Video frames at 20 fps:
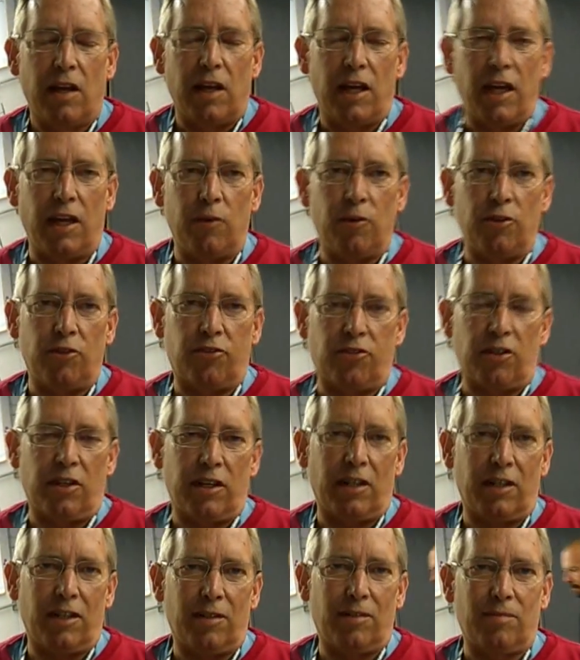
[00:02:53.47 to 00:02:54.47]
he was
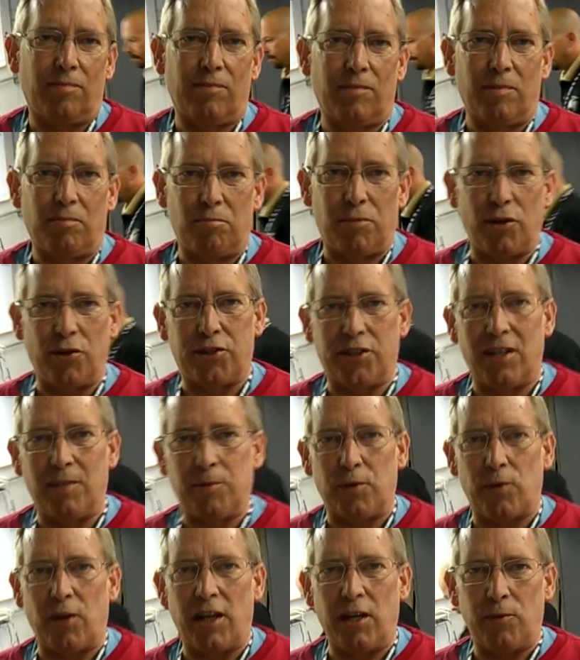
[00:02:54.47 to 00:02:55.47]
burnt up
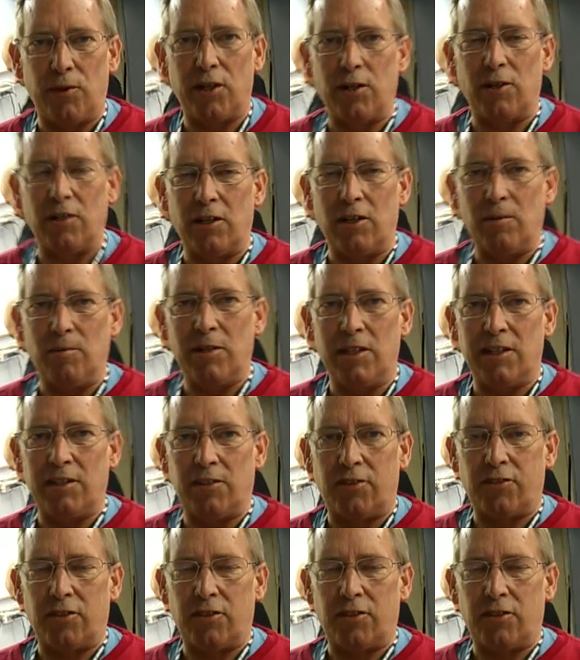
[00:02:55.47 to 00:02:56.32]
the right rear a little bit.